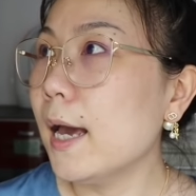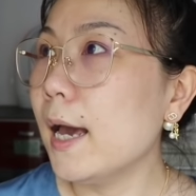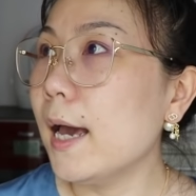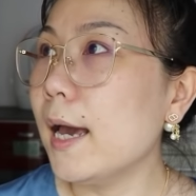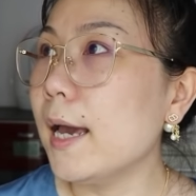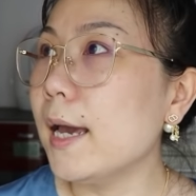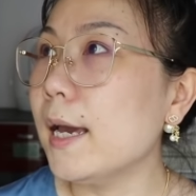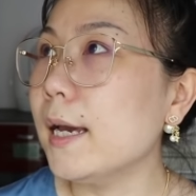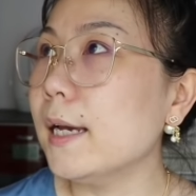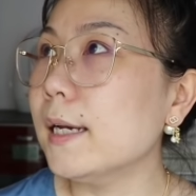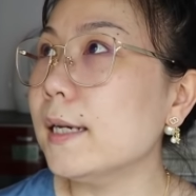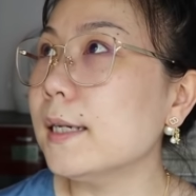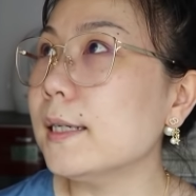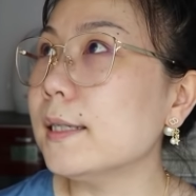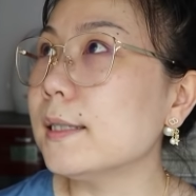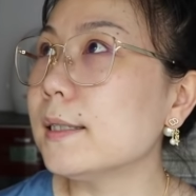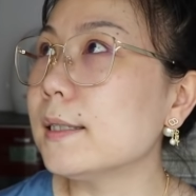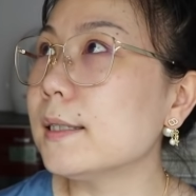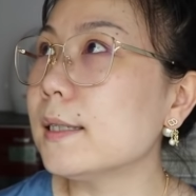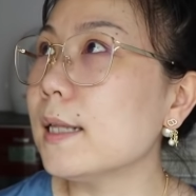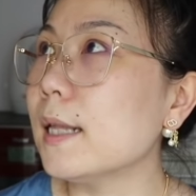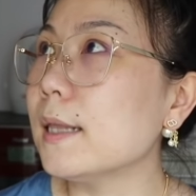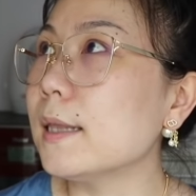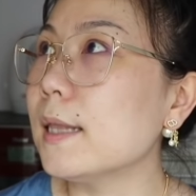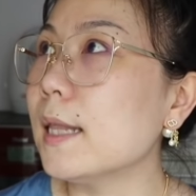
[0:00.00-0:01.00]
is
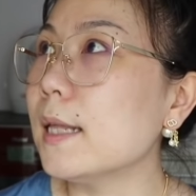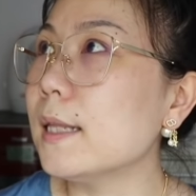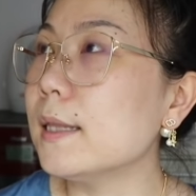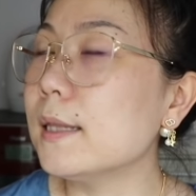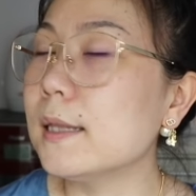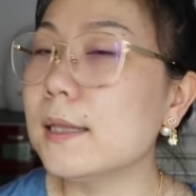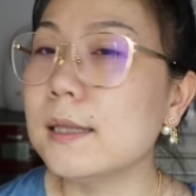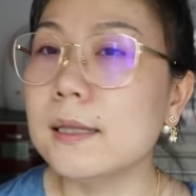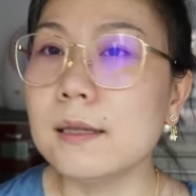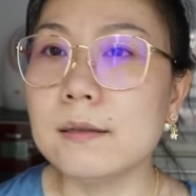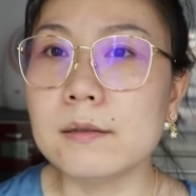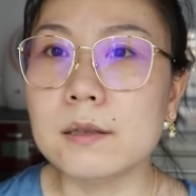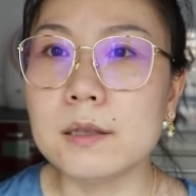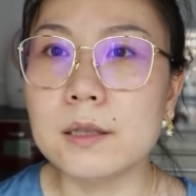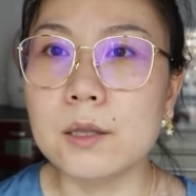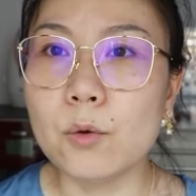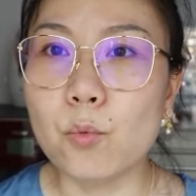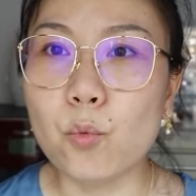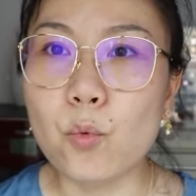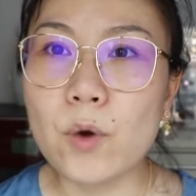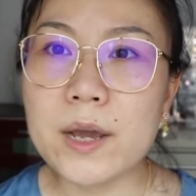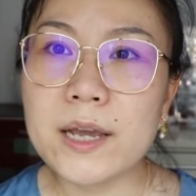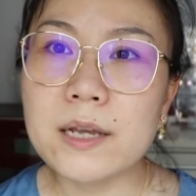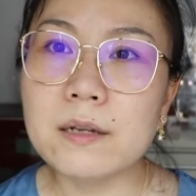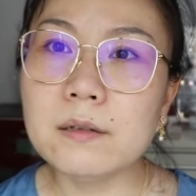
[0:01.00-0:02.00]
the
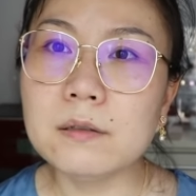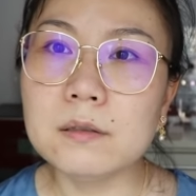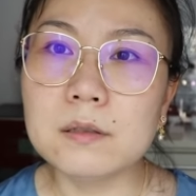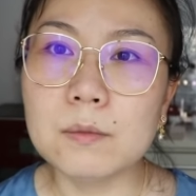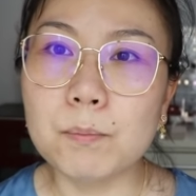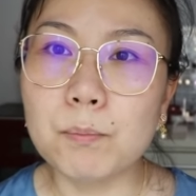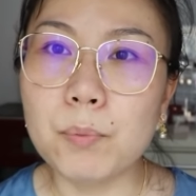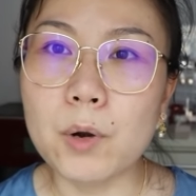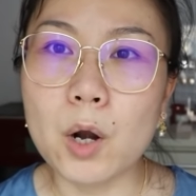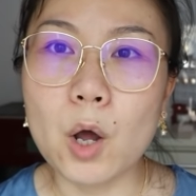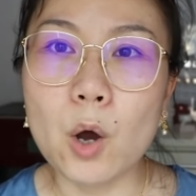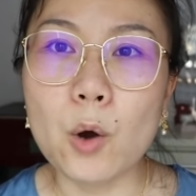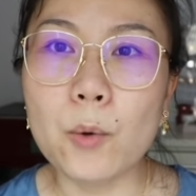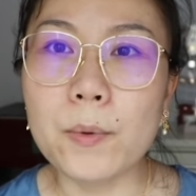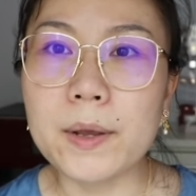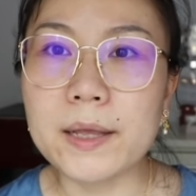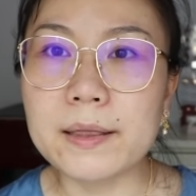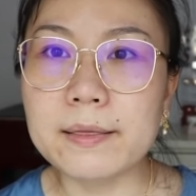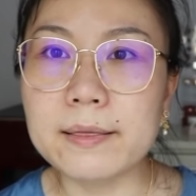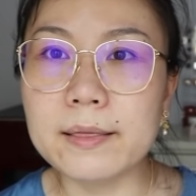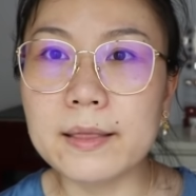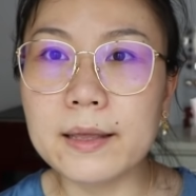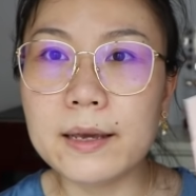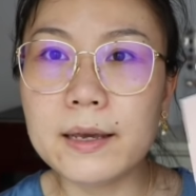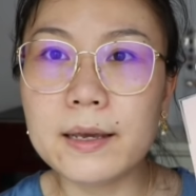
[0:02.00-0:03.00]
wind
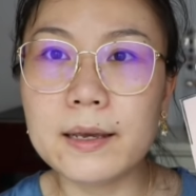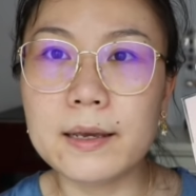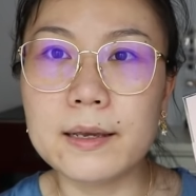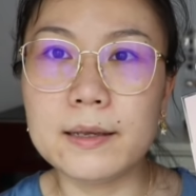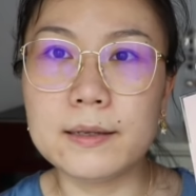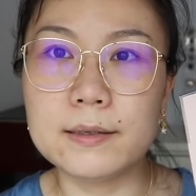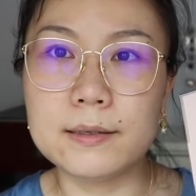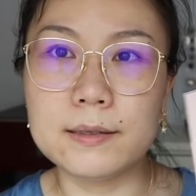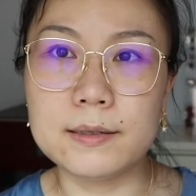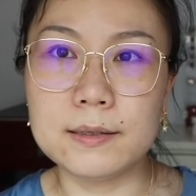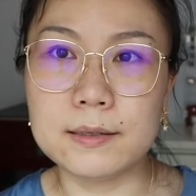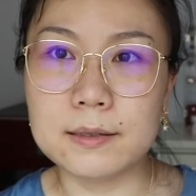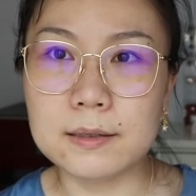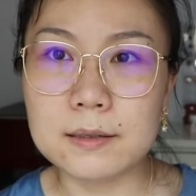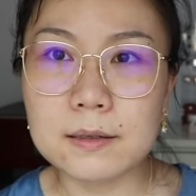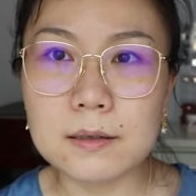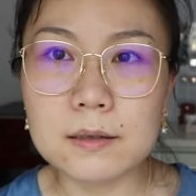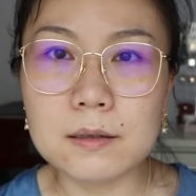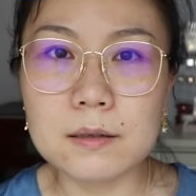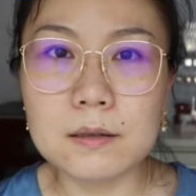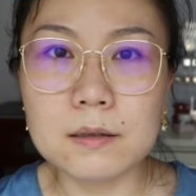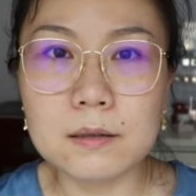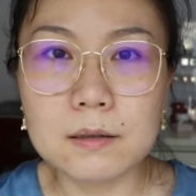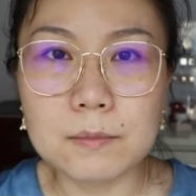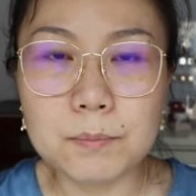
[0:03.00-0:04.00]
blowing this
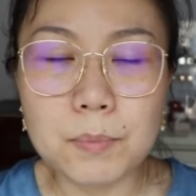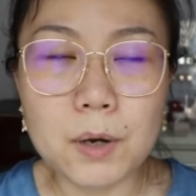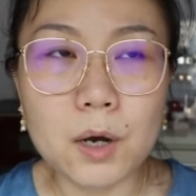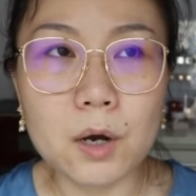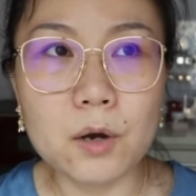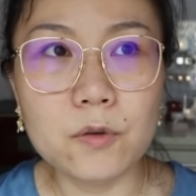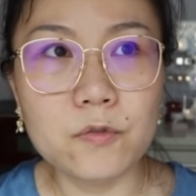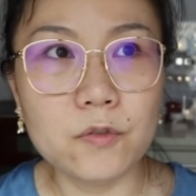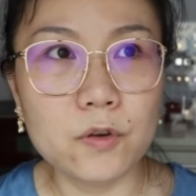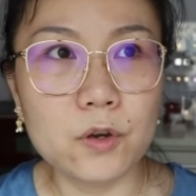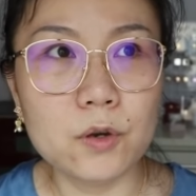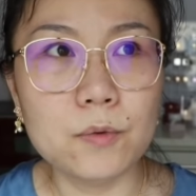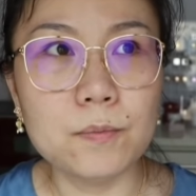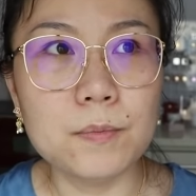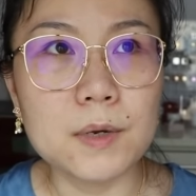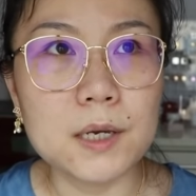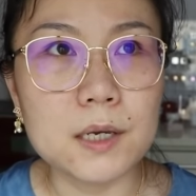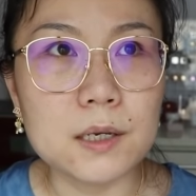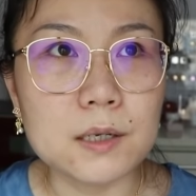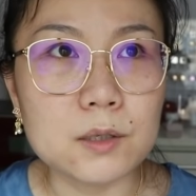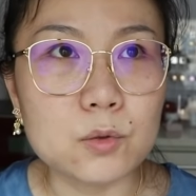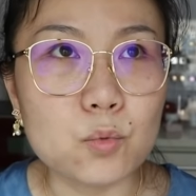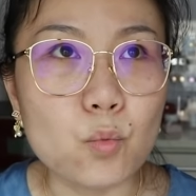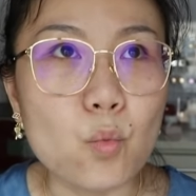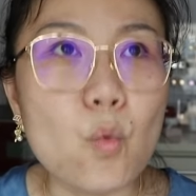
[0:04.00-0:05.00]
perfume
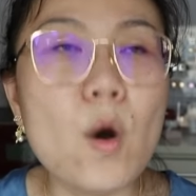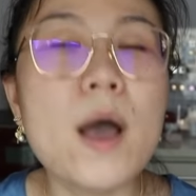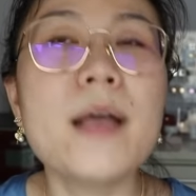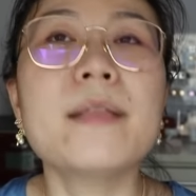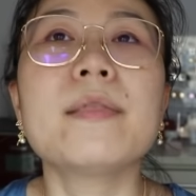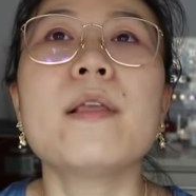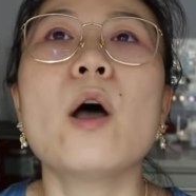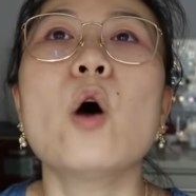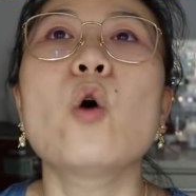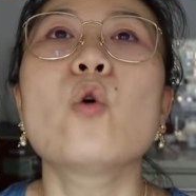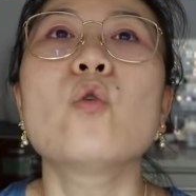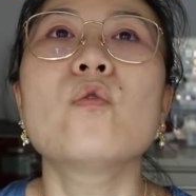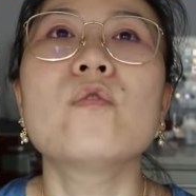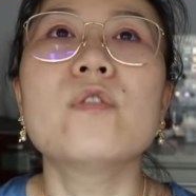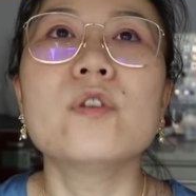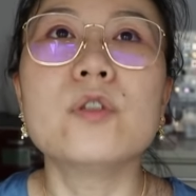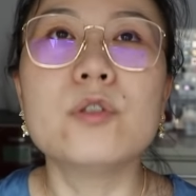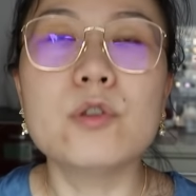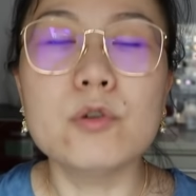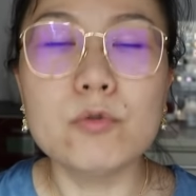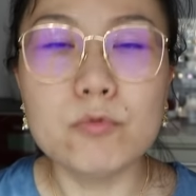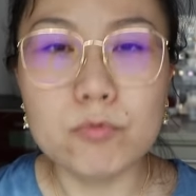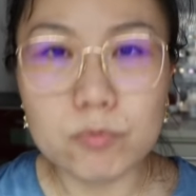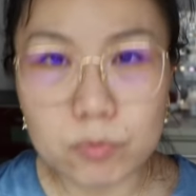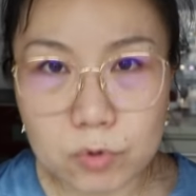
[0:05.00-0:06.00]
is went over
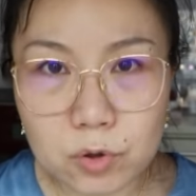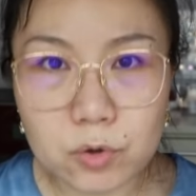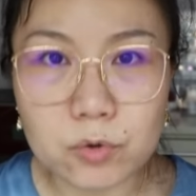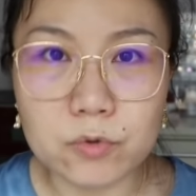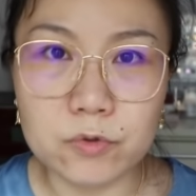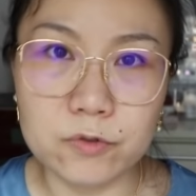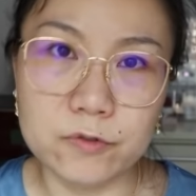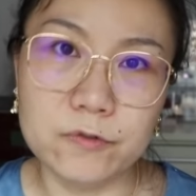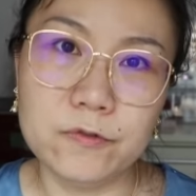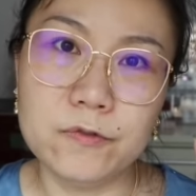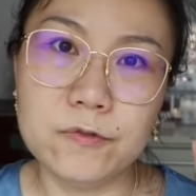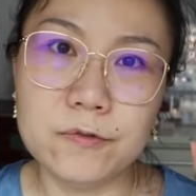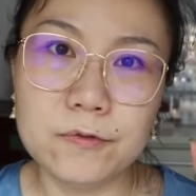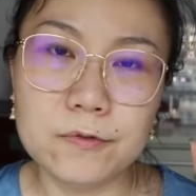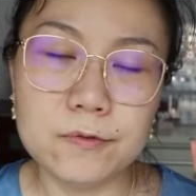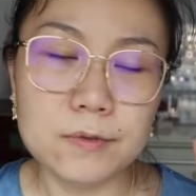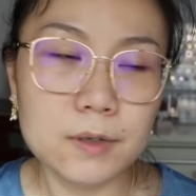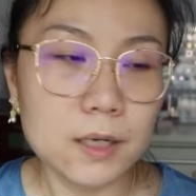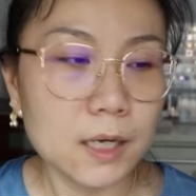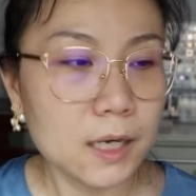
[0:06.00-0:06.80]
the roof.